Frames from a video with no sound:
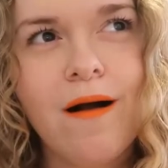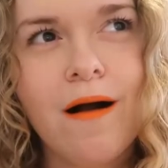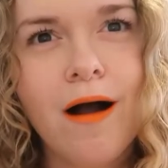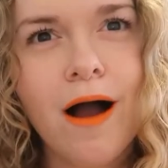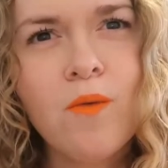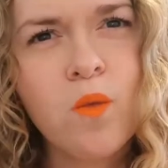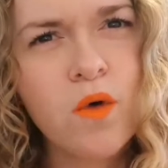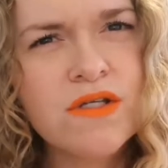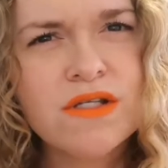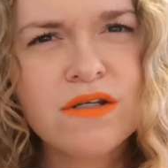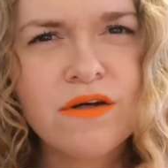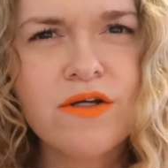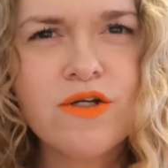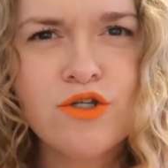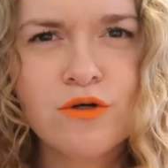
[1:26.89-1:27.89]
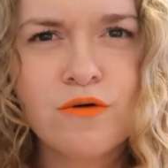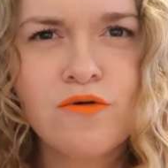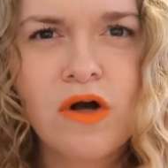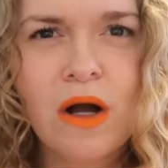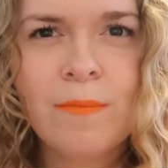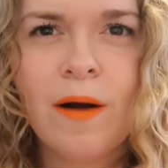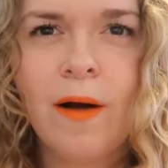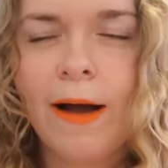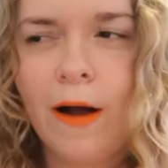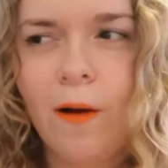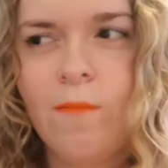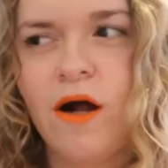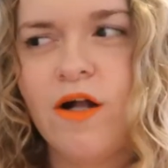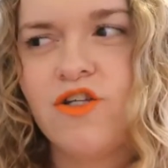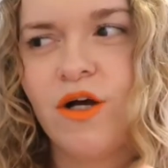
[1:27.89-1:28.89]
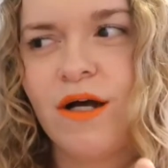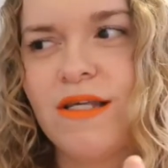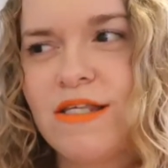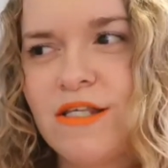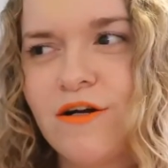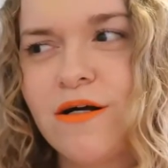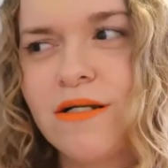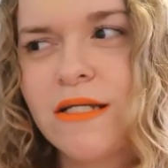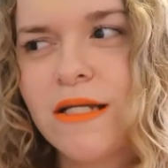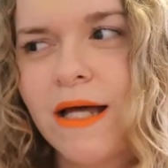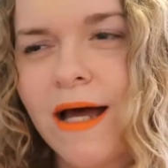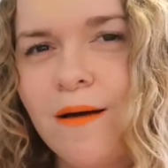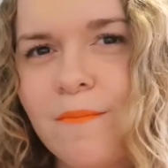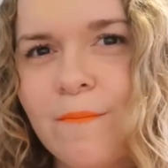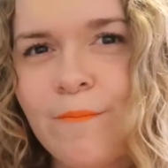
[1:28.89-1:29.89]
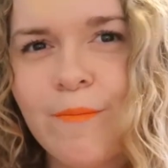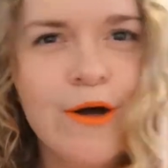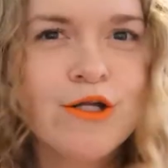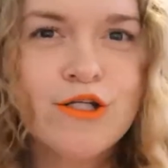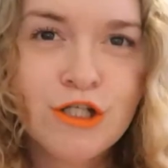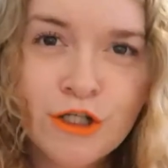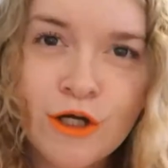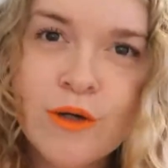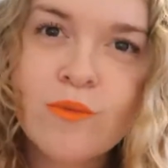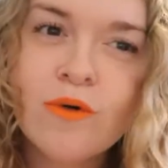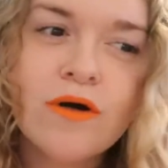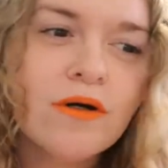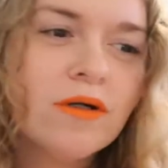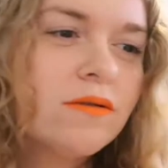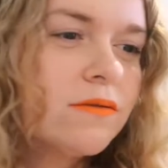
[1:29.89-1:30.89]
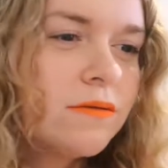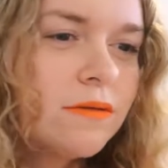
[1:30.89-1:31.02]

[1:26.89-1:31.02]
I wasn't going to talk about how much I started at, but do you know what?